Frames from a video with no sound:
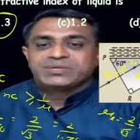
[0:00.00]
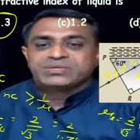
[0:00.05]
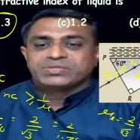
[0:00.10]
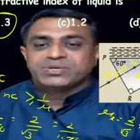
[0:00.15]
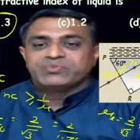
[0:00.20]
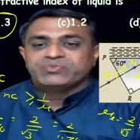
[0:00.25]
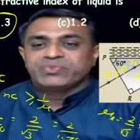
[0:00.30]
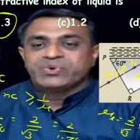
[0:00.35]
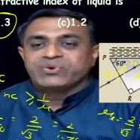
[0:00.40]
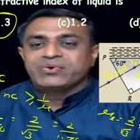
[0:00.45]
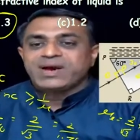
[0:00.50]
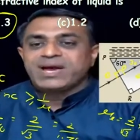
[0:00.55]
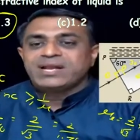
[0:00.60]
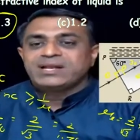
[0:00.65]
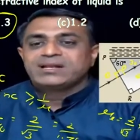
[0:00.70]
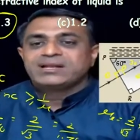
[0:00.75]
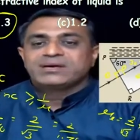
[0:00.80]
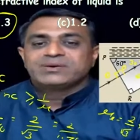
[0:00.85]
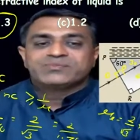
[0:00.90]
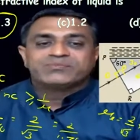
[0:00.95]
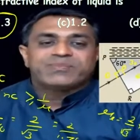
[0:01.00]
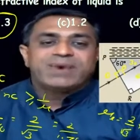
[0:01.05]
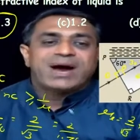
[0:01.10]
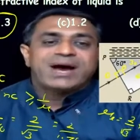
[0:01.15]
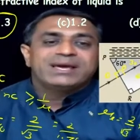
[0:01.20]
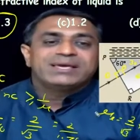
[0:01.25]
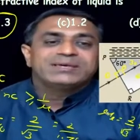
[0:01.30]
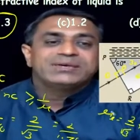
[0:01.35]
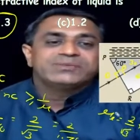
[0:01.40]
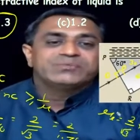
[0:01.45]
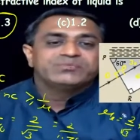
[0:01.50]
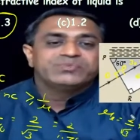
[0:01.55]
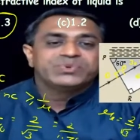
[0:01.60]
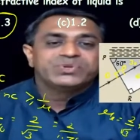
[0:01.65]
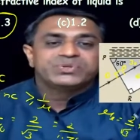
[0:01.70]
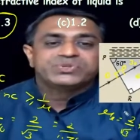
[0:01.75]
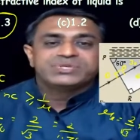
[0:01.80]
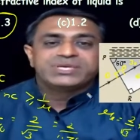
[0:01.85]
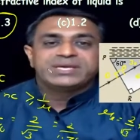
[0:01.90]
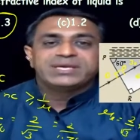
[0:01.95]
So mu L by
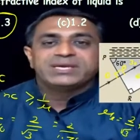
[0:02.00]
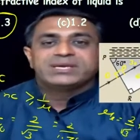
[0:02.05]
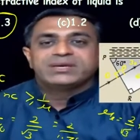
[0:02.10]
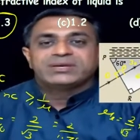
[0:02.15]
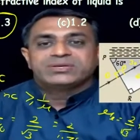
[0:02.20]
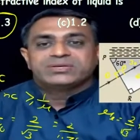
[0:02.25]
mu G,